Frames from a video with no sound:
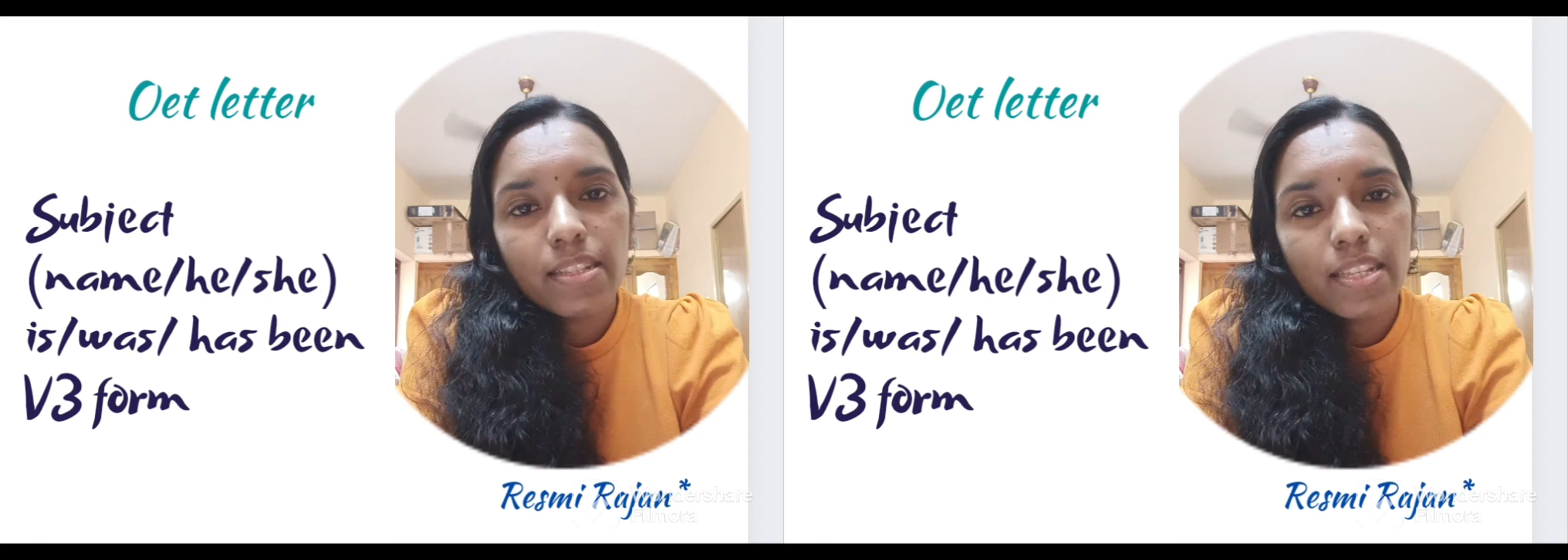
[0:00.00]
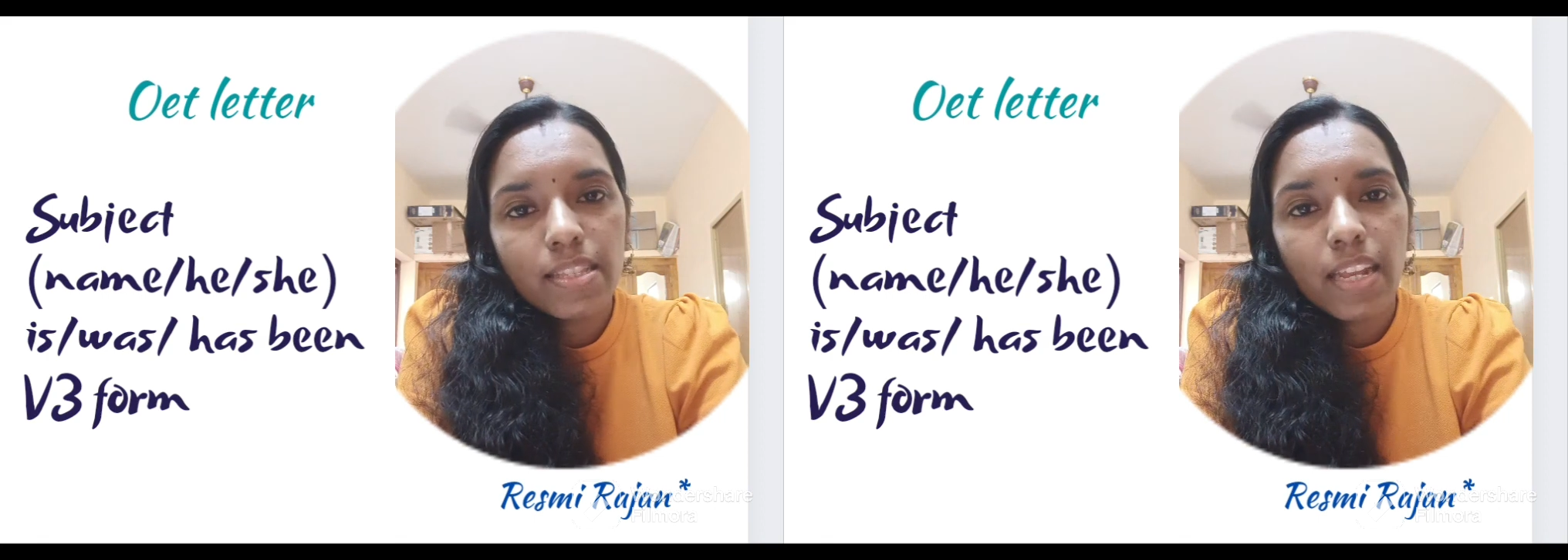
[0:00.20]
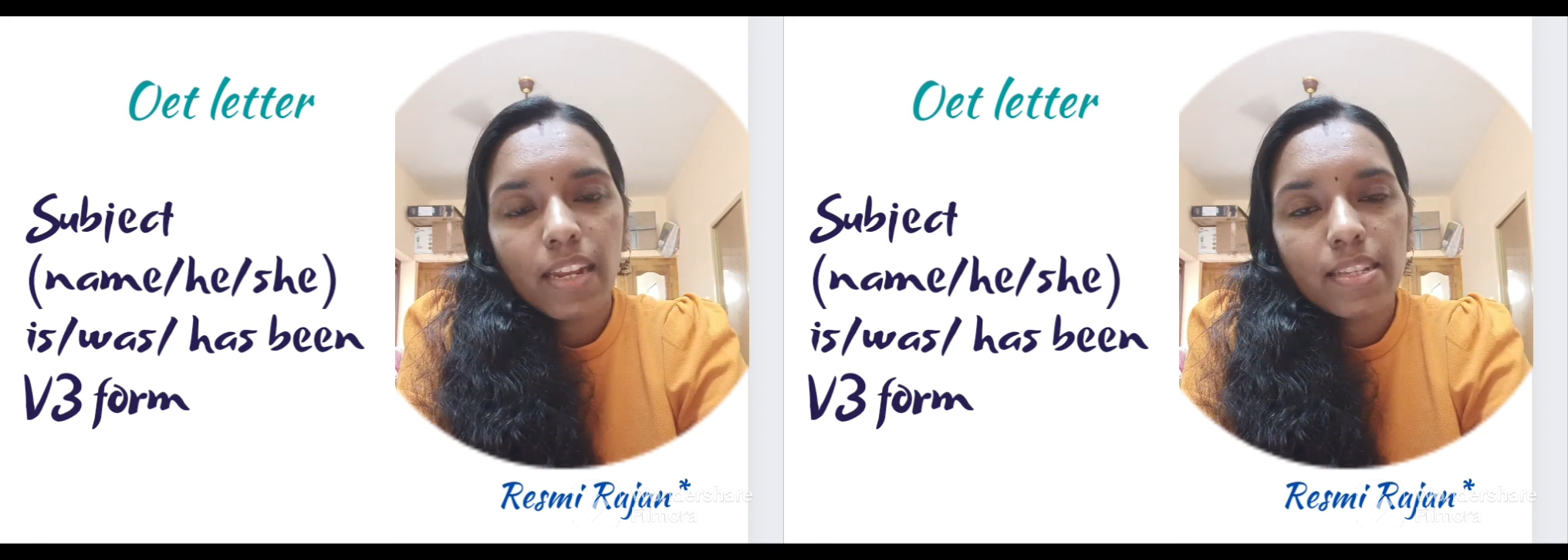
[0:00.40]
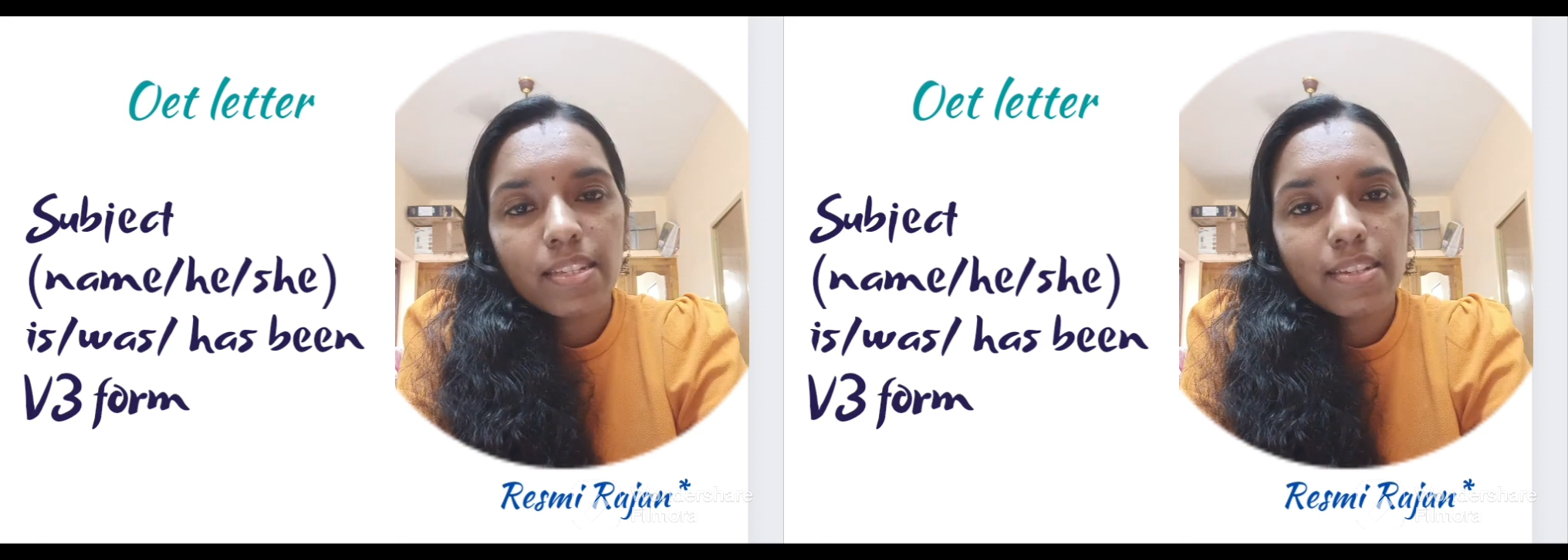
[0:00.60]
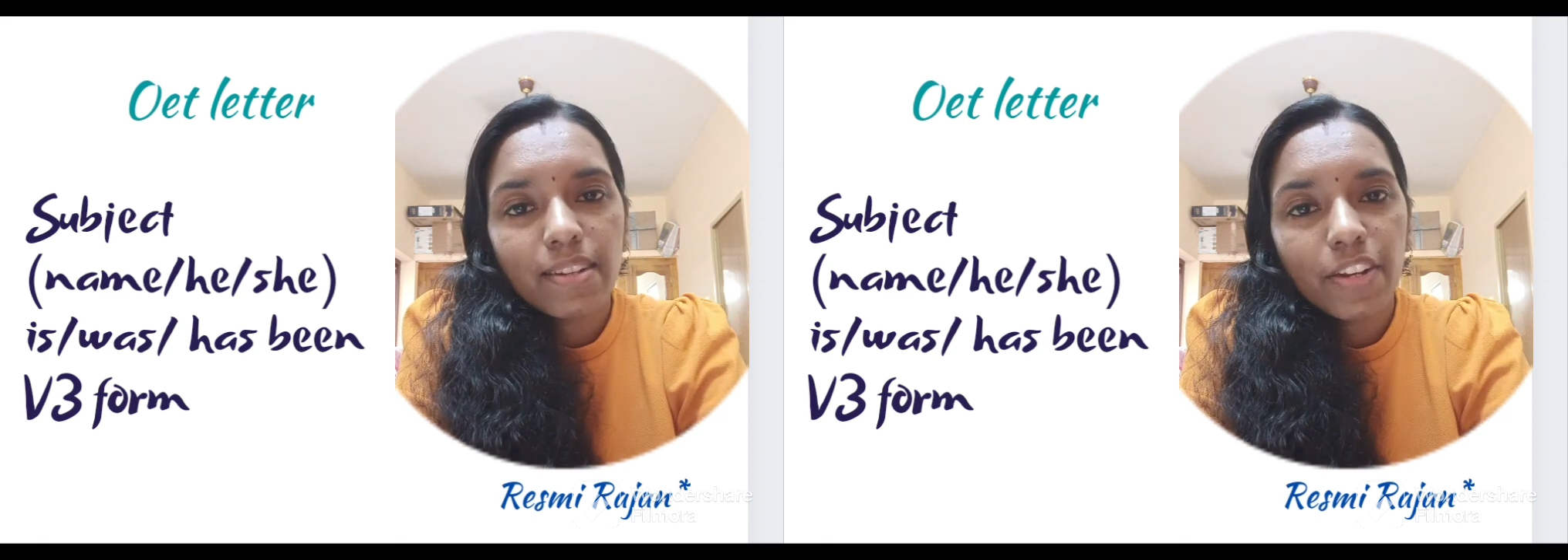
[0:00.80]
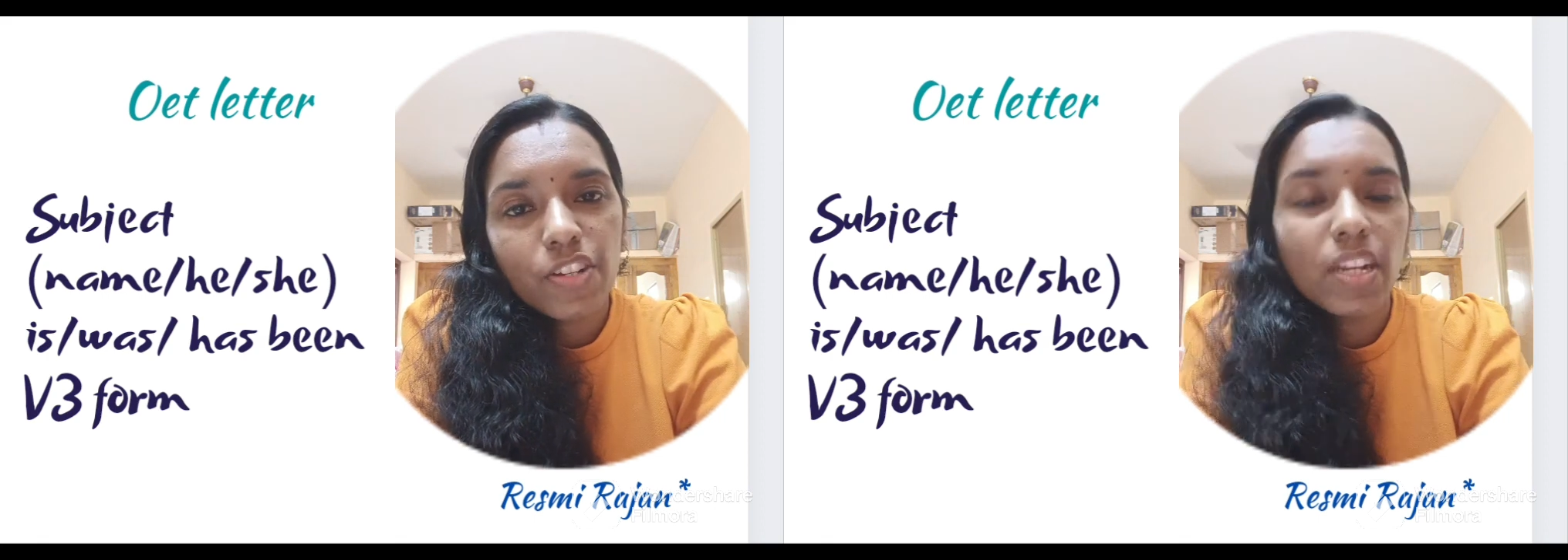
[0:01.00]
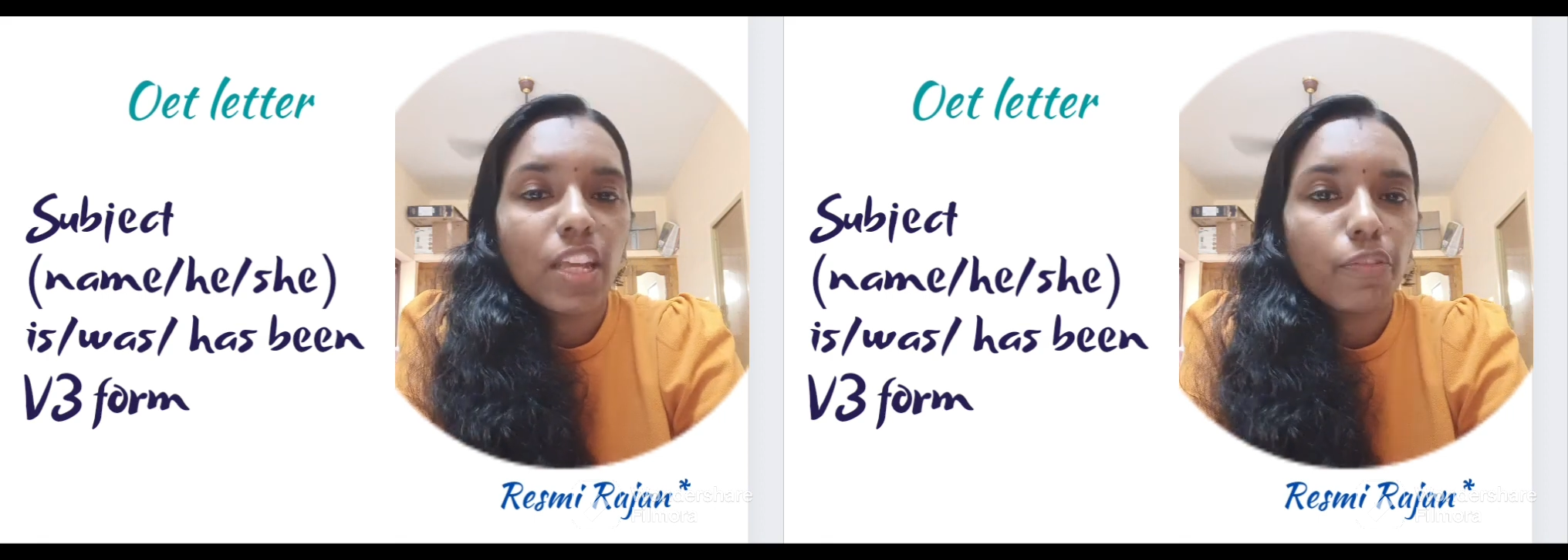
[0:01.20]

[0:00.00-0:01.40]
this sentence construction.